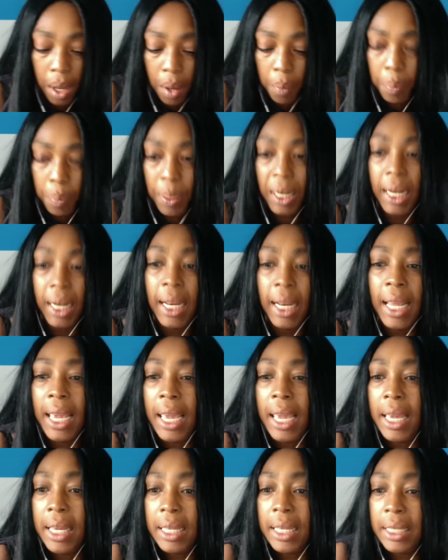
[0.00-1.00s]

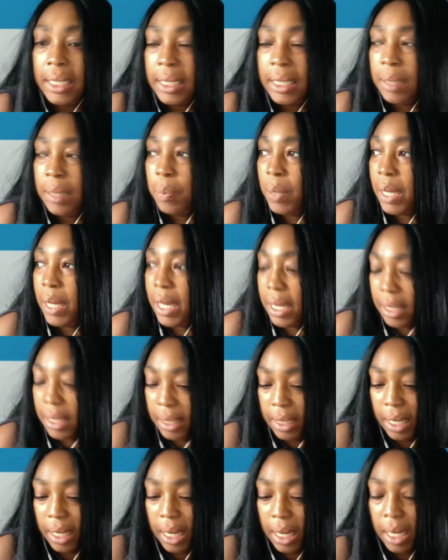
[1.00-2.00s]

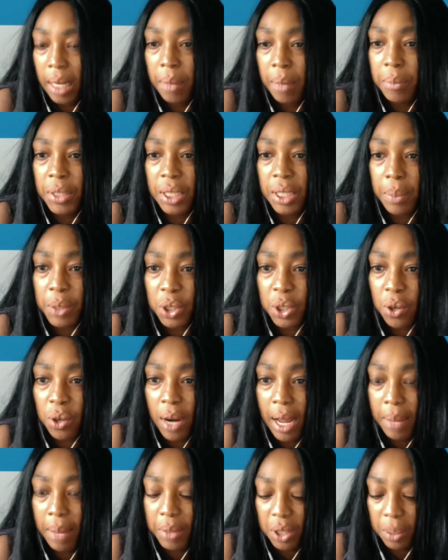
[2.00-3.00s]
Please subscribe,